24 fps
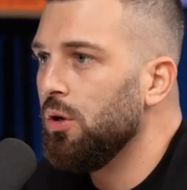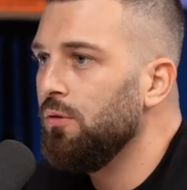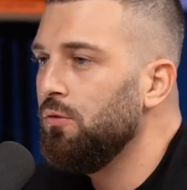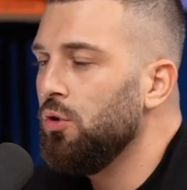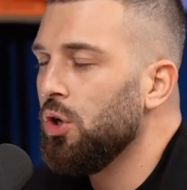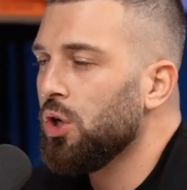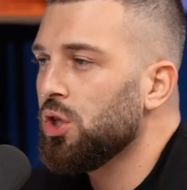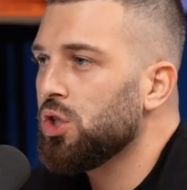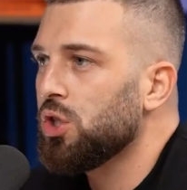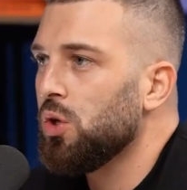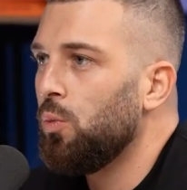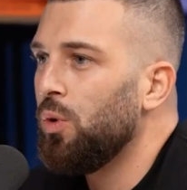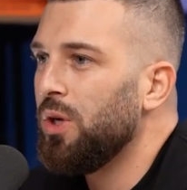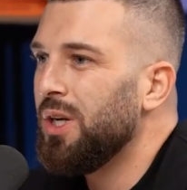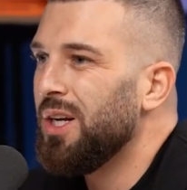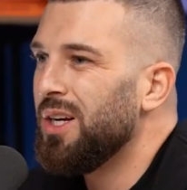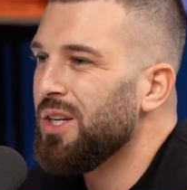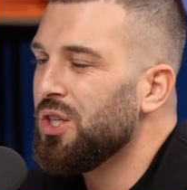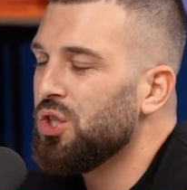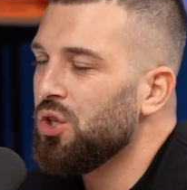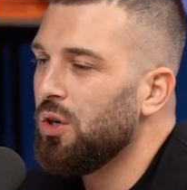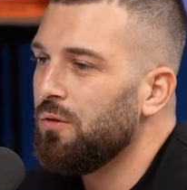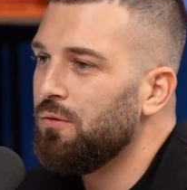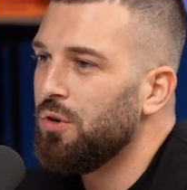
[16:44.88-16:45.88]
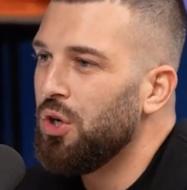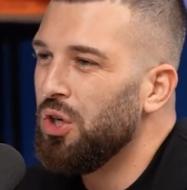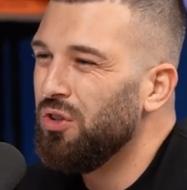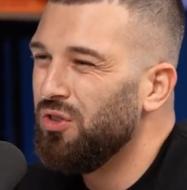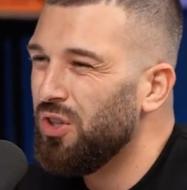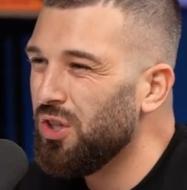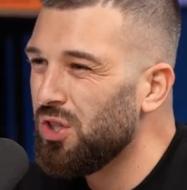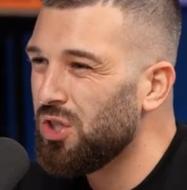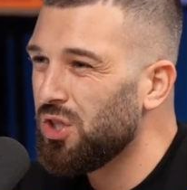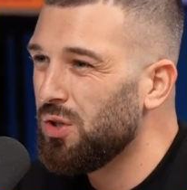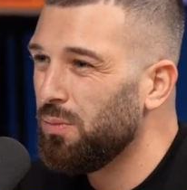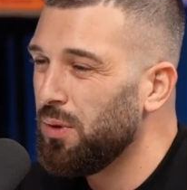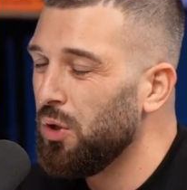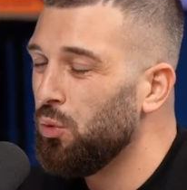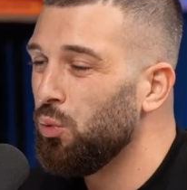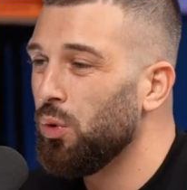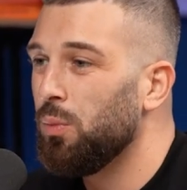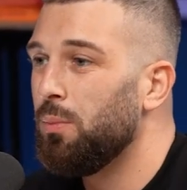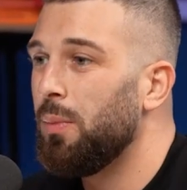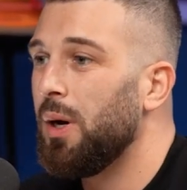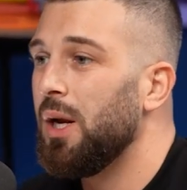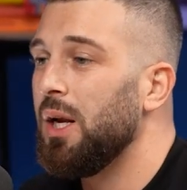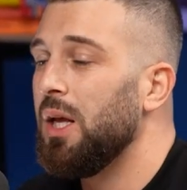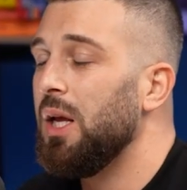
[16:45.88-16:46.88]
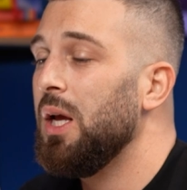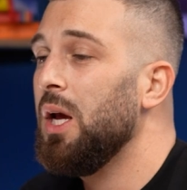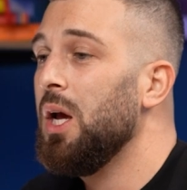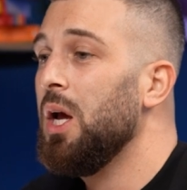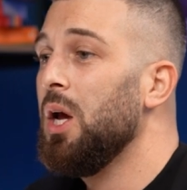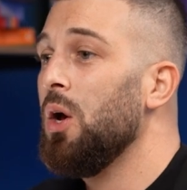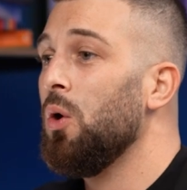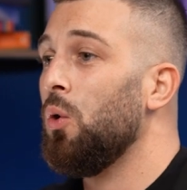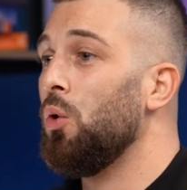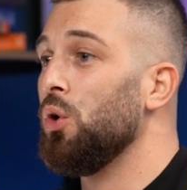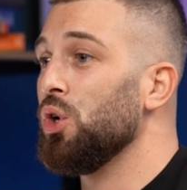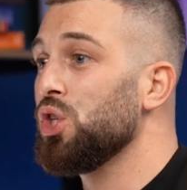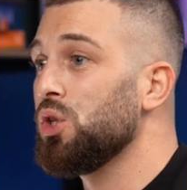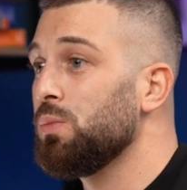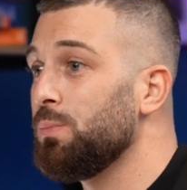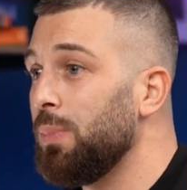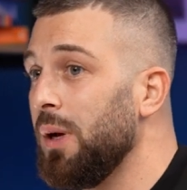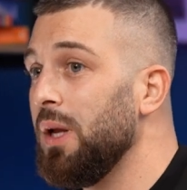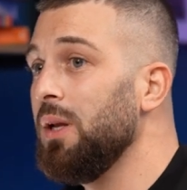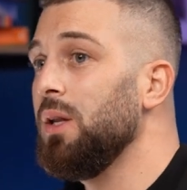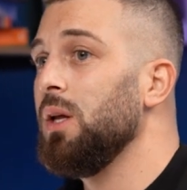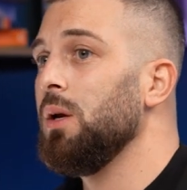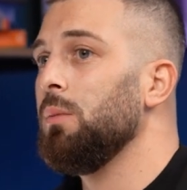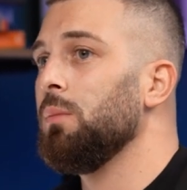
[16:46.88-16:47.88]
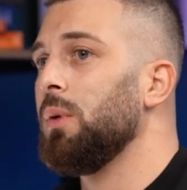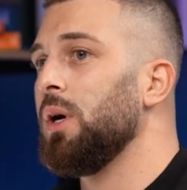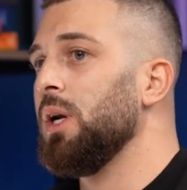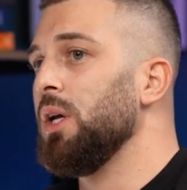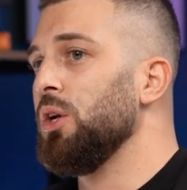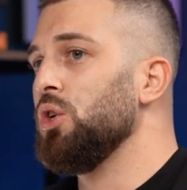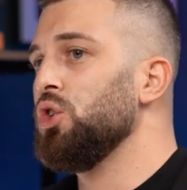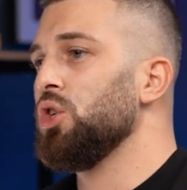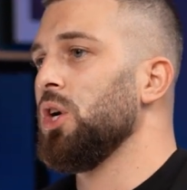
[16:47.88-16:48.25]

if you're someone that is not very disciplined with money or spending money in